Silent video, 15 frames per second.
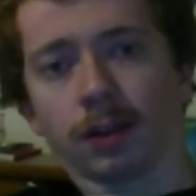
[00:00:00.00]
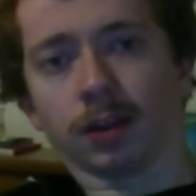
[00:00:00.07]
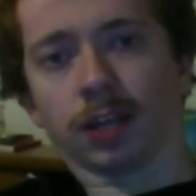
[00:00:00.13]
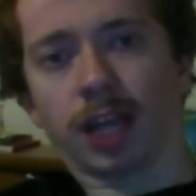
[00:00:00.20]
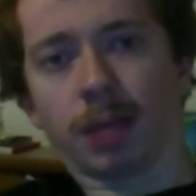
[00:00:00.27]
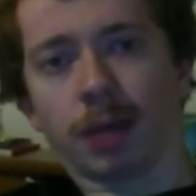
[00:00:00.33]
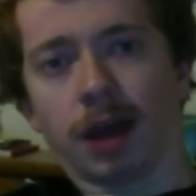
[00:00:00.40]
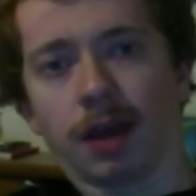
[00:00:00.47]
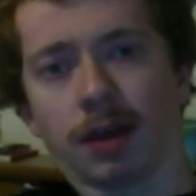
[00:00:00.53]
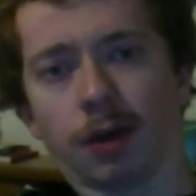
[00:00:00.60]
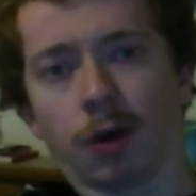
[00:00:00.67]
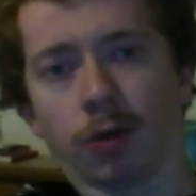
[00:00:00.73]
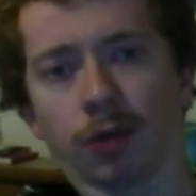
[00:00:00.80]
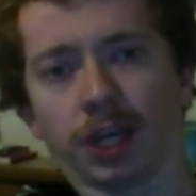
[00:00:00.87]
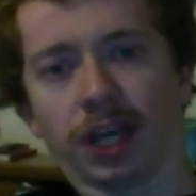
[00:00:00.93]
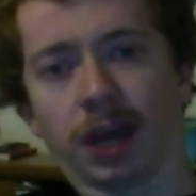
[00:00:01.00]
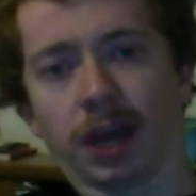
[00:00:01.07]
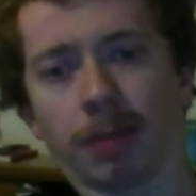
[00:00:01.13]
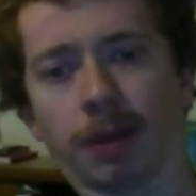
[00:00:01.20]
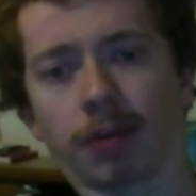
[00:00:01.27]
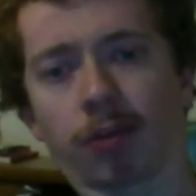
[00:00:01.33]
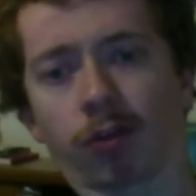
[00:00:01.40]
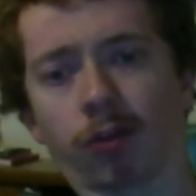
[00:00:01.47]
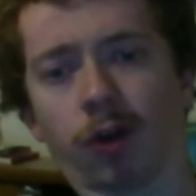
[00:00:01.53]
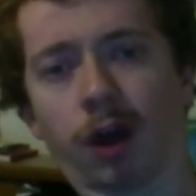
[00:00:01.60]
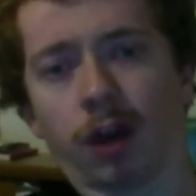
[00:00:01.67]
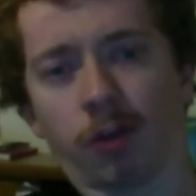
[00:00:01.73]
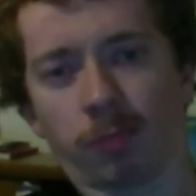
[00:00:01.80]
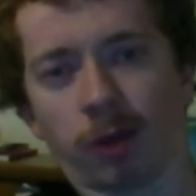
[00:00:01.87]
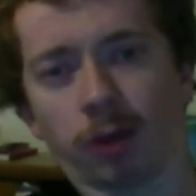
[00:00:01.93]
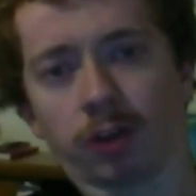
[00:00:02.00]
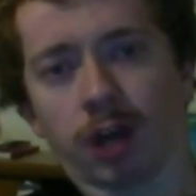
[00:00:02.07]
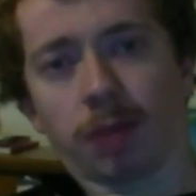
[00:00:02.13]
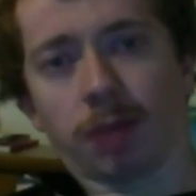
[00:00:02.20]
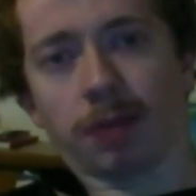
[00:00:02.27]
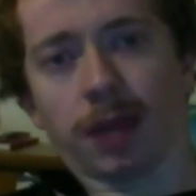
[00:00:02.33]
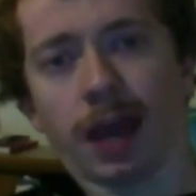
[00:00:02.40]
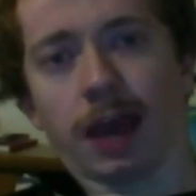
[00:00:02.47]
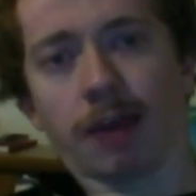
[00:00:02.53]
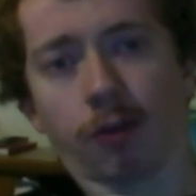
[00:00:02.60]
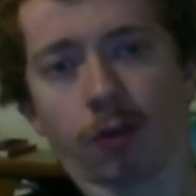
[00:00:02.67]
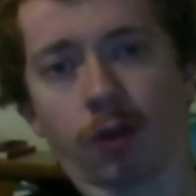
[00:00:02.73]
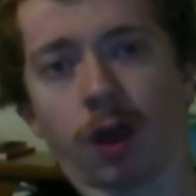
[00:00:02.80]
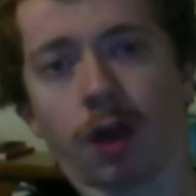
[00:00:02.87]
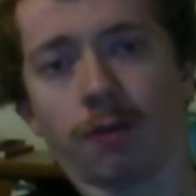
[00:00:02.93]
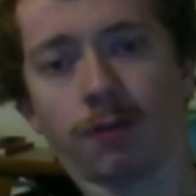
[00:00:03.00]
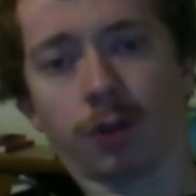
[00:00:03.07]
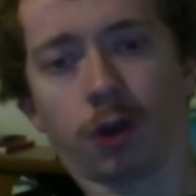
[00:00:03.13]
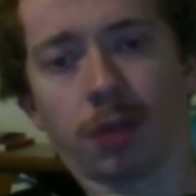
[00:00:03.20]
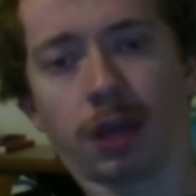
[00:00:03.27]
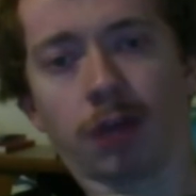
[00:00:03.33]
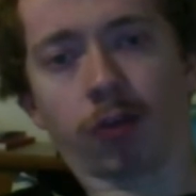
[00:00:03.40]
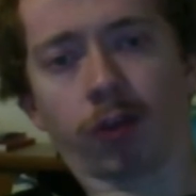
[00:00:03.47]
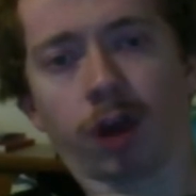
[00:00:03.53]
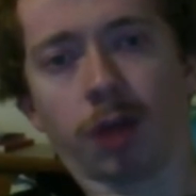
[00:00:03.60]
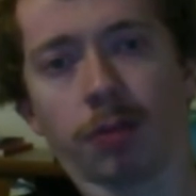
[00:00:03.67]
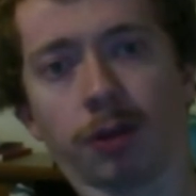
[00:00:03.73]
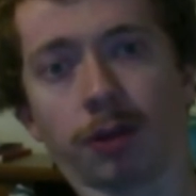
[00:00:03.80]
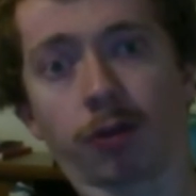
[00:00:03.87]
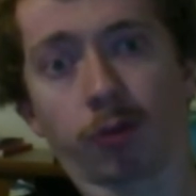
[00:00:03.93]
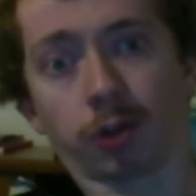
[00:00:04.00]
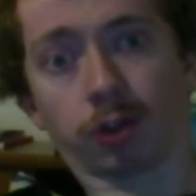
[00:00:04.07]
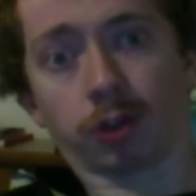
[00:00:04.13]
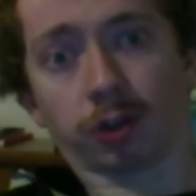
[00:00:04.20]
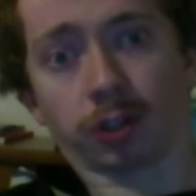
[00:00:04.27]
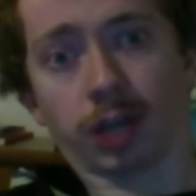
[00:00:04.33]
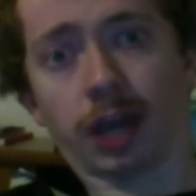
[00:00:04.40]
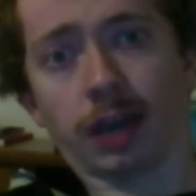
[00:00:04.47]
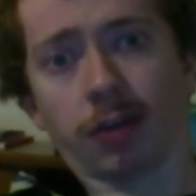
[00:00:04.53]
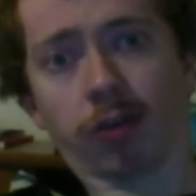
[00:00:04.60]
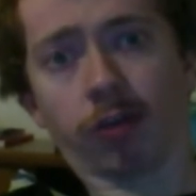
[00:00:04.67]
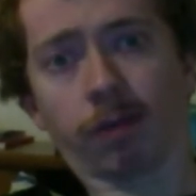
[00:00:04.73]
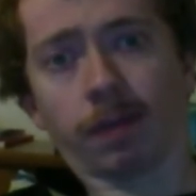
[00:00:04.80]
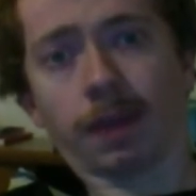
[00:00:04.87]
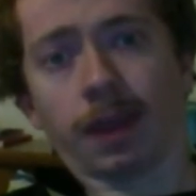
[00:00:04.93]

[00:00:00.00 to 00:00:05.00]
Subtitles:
Lima, only it's not as built up. It has a lot of European-style buildings, which look nice.